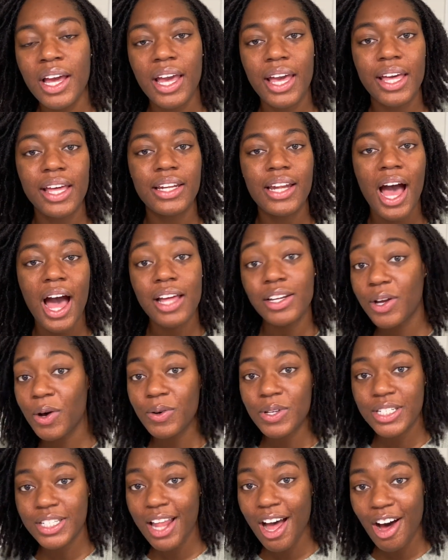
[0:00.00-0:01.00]
And I know
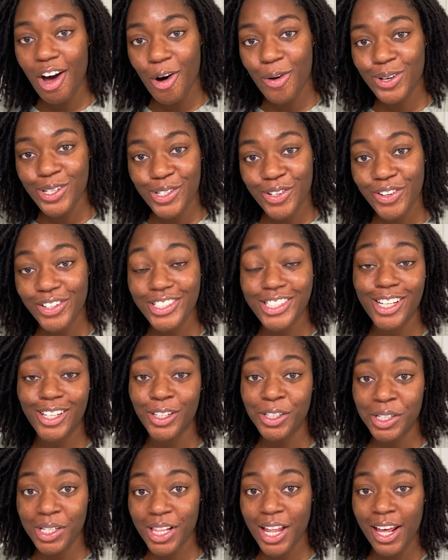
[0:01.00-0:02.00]
it's not always going to
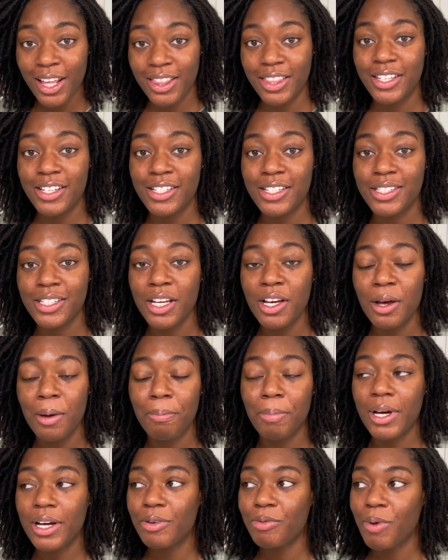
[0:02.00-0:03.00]
look like this,
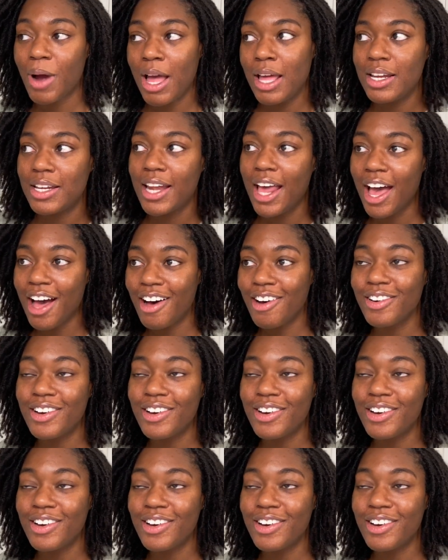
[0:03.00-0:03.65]
but right now